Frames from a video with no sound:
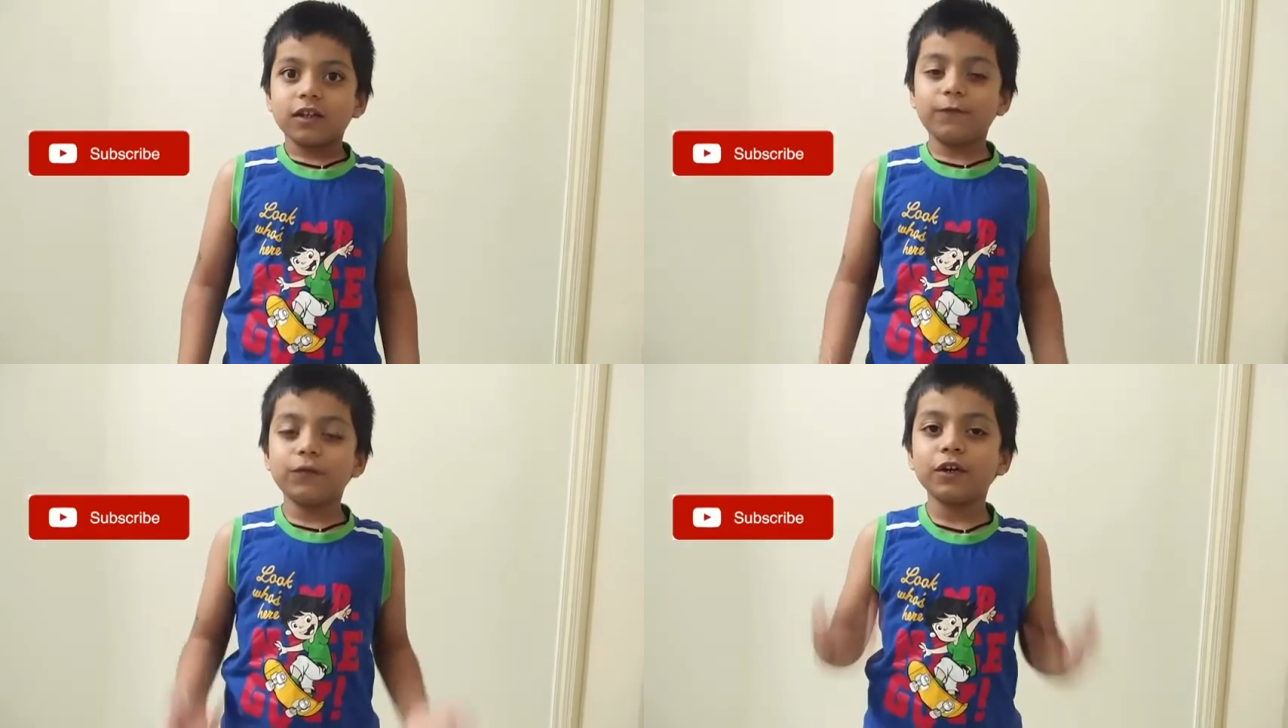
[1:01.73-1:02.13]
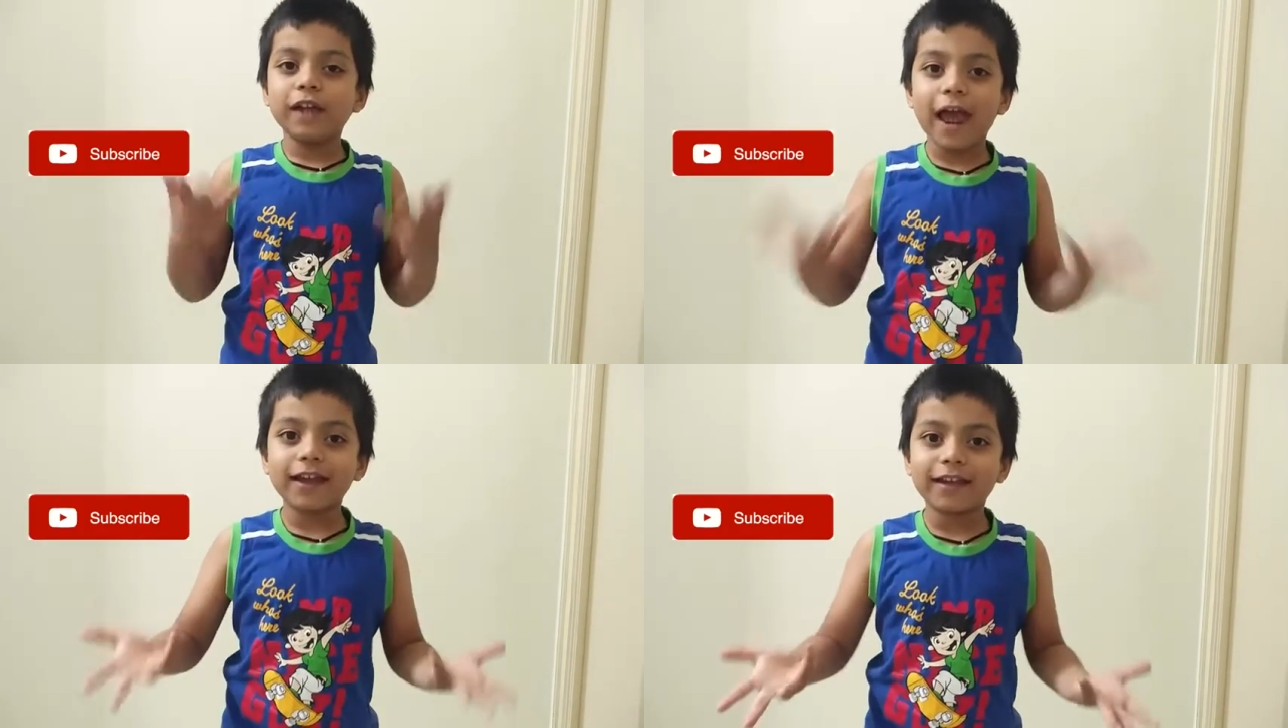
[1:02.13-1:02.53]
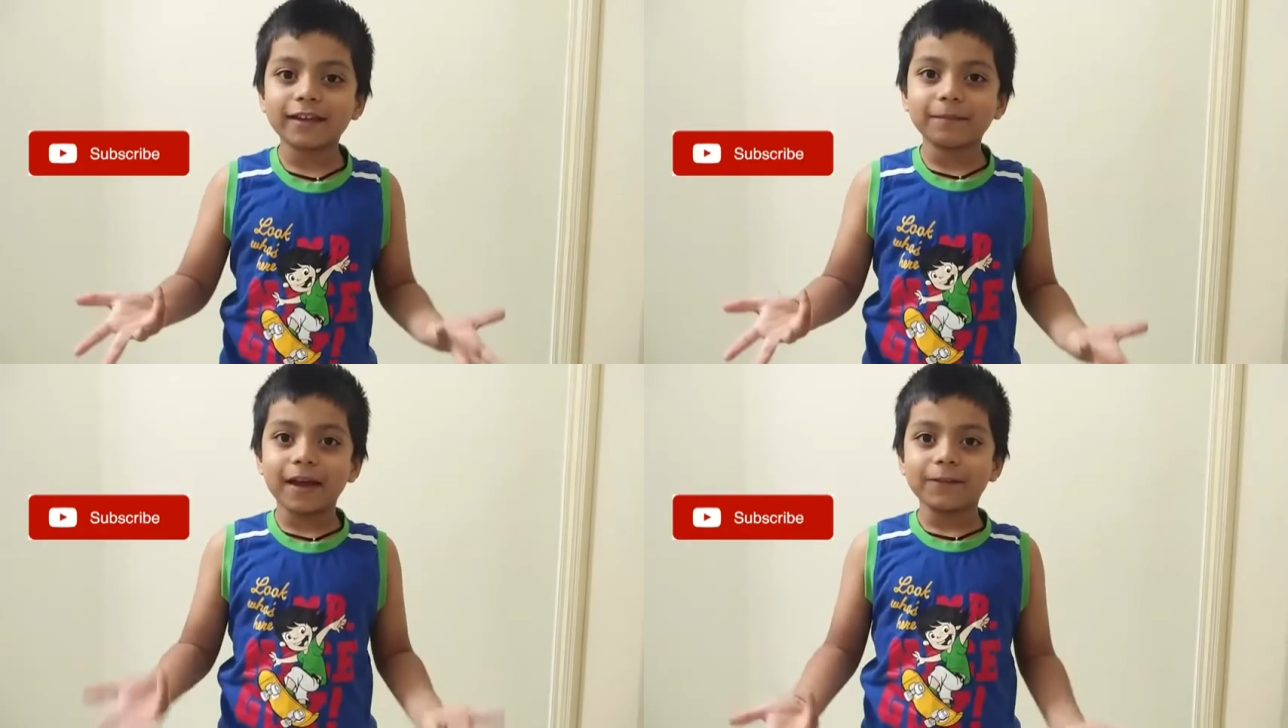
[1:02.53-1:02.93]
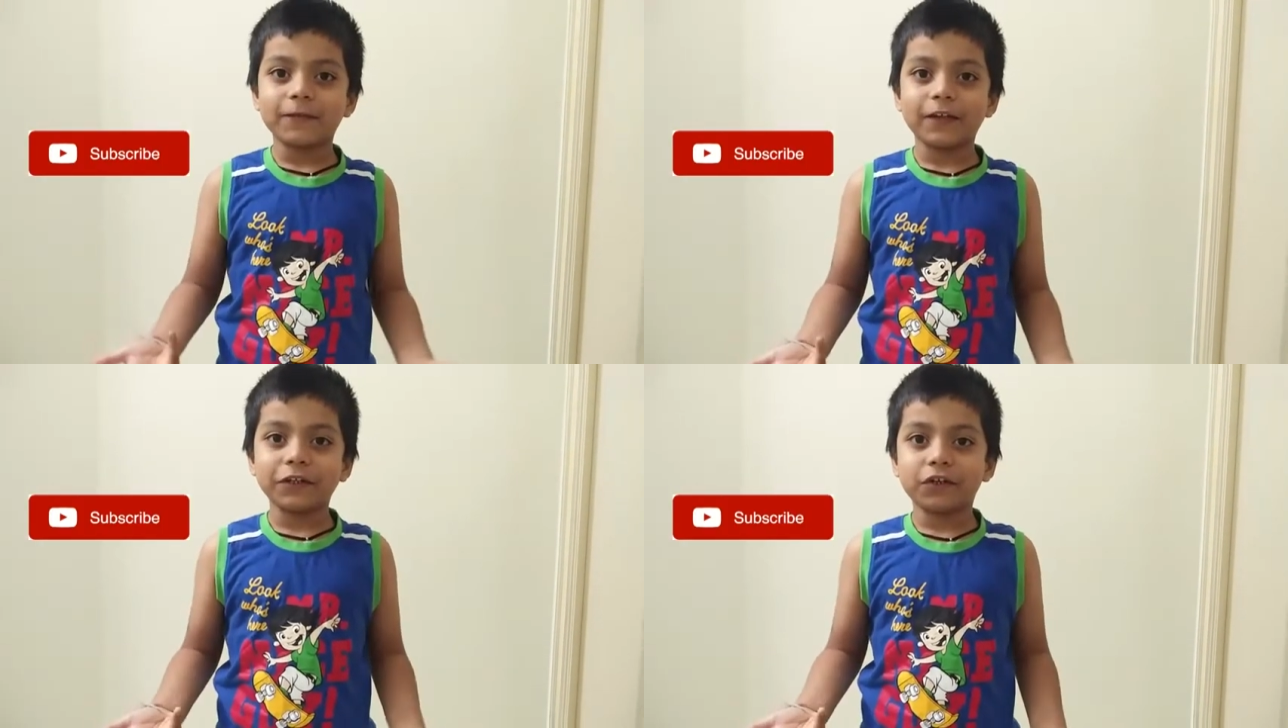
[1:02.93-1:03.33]
If you like it my
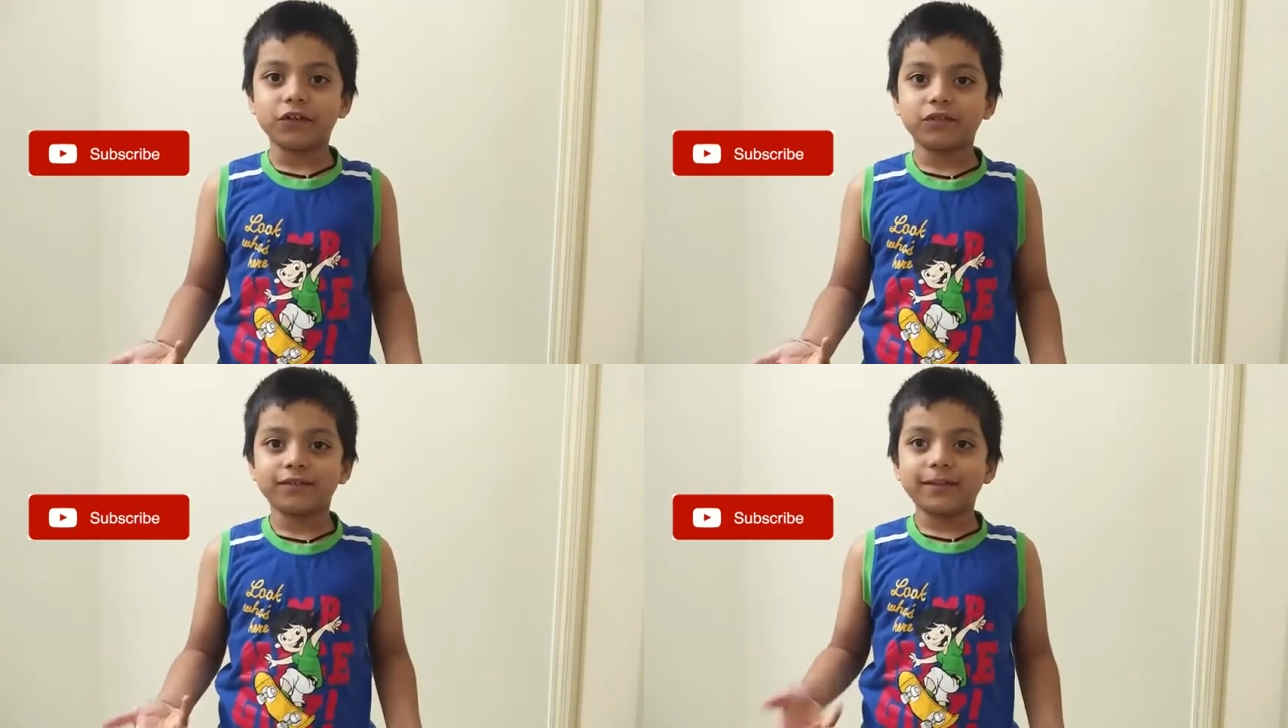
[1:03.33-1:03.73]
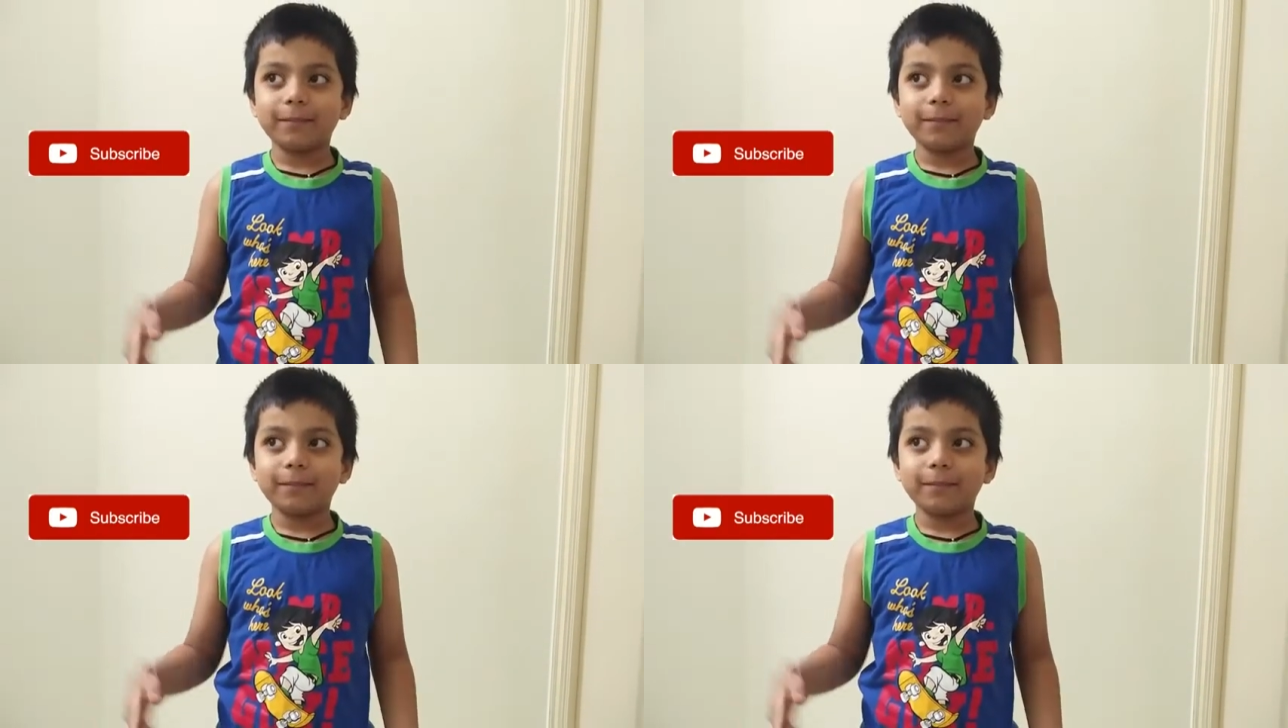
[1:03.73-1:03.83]
videos,